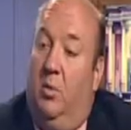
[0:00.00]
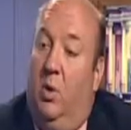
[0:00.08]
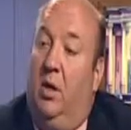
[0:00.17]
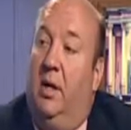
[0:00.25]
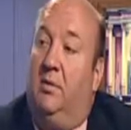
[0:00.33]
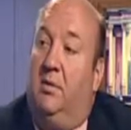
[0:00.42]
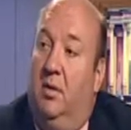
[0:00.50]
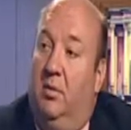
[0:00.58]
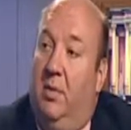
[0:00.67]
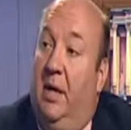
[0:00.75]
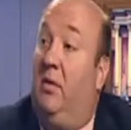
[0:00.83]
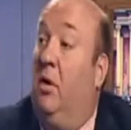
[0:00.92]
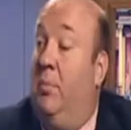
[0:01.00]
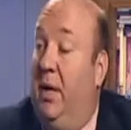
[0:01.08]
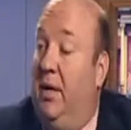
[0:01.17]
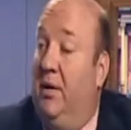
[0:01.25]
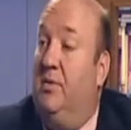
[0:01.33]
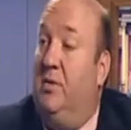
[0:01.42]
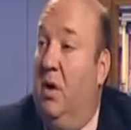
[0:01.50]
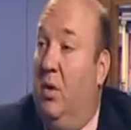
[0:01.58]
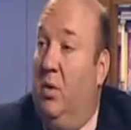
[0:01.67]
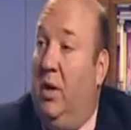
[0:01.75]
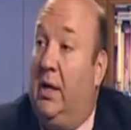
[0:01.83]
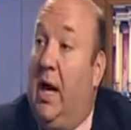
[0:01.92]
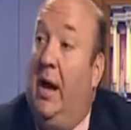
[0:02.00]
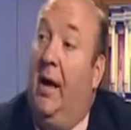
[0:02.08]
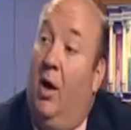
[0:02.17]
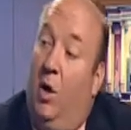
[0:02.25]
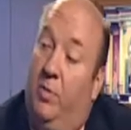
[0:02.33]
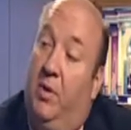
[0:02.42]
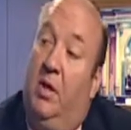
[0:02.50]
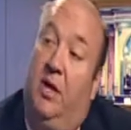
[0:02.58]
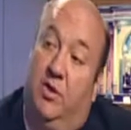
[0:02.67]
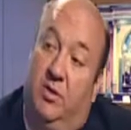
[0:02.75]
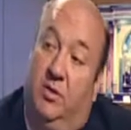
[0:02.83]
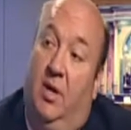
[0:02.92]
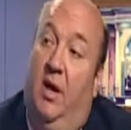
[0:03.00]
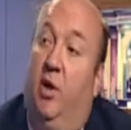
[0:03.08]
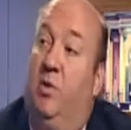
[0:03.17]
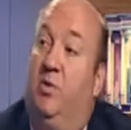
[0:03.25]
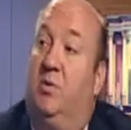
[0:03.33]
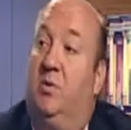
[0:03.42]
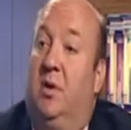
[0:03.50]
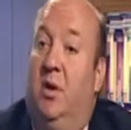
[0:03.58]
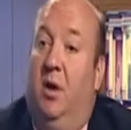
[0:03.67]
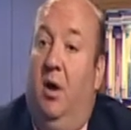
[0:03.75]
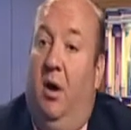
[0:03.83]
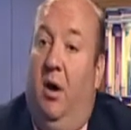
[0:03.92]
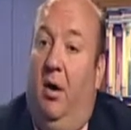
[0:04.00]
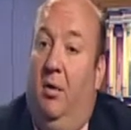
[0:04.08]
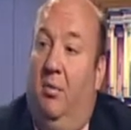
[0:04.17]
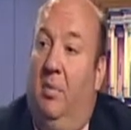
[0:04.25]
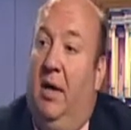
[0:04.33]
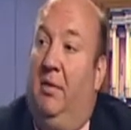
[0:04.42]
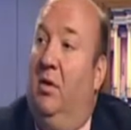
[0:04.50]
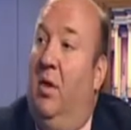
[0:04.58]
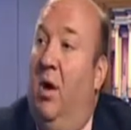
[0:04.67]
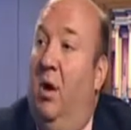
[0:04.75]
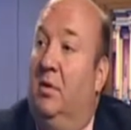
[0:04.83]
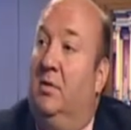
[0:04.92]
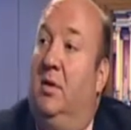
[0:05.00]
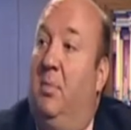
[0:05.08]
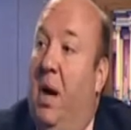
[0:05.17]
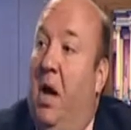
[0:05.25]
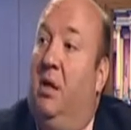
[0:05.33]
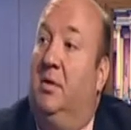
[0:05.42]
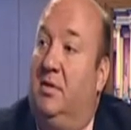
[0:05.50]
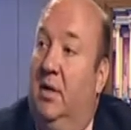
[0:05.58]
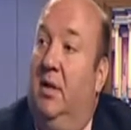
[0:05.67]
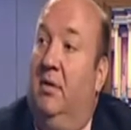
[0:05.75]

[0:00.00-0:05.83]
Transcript: willing to make their opinions known and kind of help the legislators make the laws and the policy